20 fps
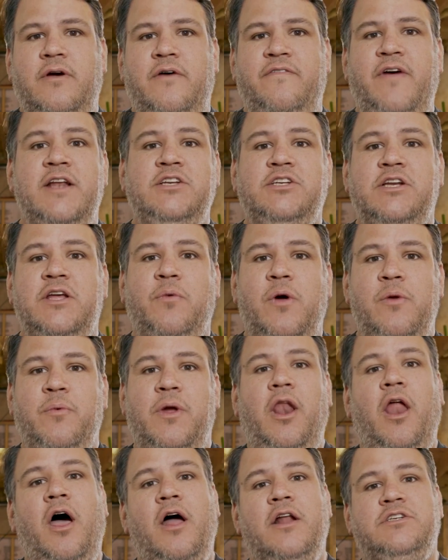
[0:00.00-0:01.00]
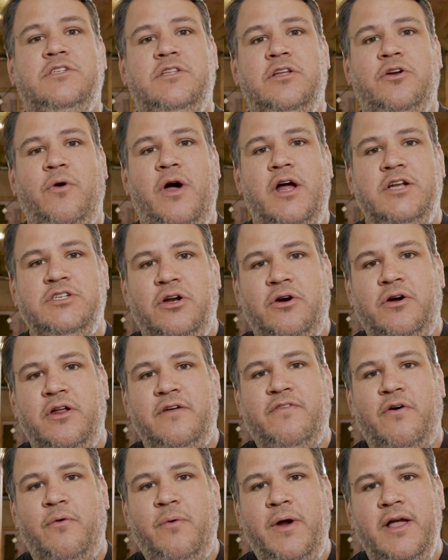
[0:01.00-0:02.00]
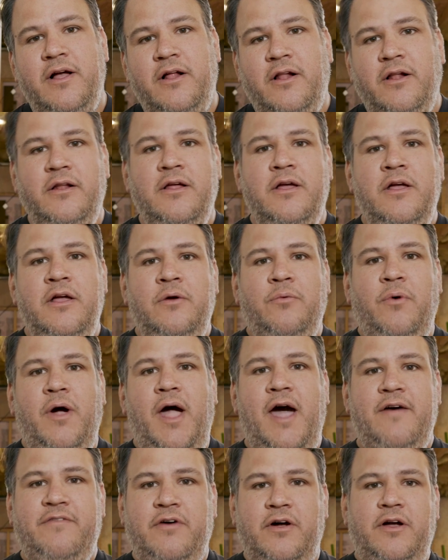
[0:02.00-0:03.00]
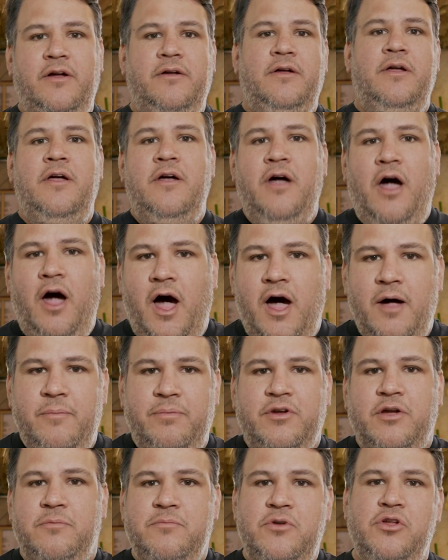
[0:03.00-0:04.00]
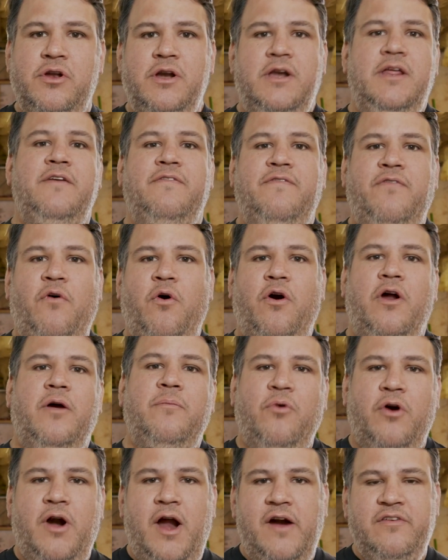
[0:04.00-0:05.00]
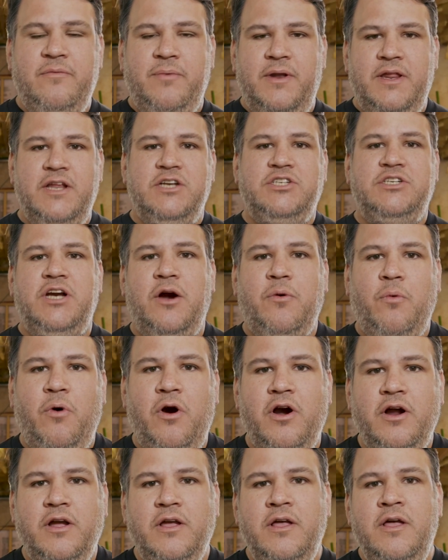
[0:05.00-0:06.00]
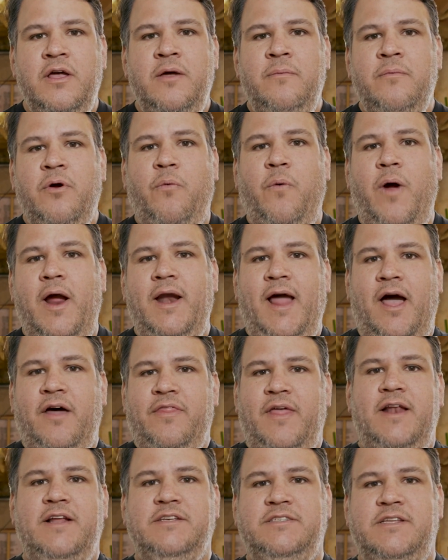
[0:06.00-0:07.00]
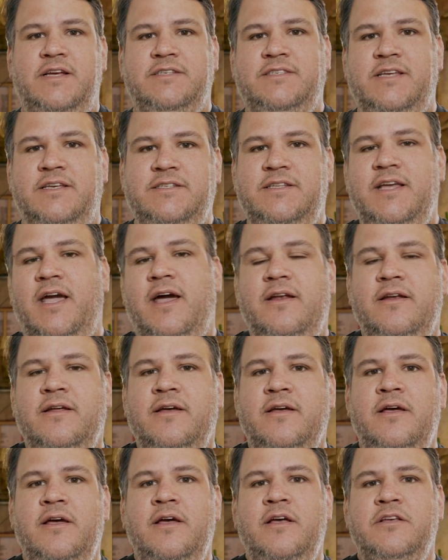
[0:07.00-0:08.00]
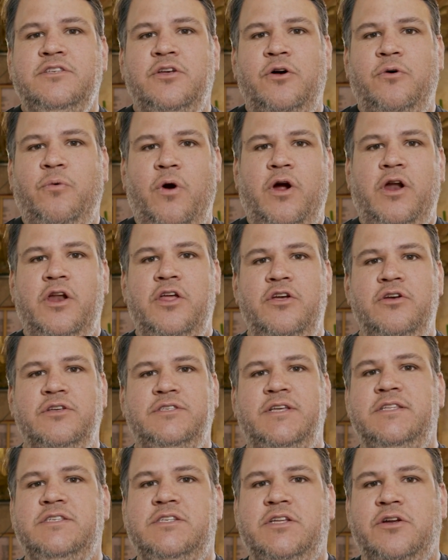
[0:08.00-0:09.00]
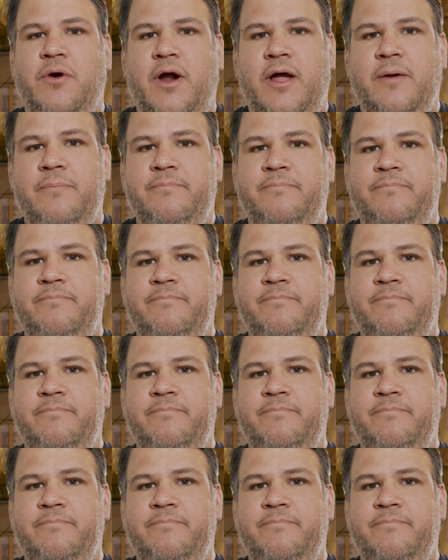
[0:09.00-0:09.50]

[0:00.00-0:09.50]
Eventually, when we launch the Garage Learning for real, we'll have a hub community forum where everybody can share work, but right now that doesn't exist yet. So we're going to use Instagram.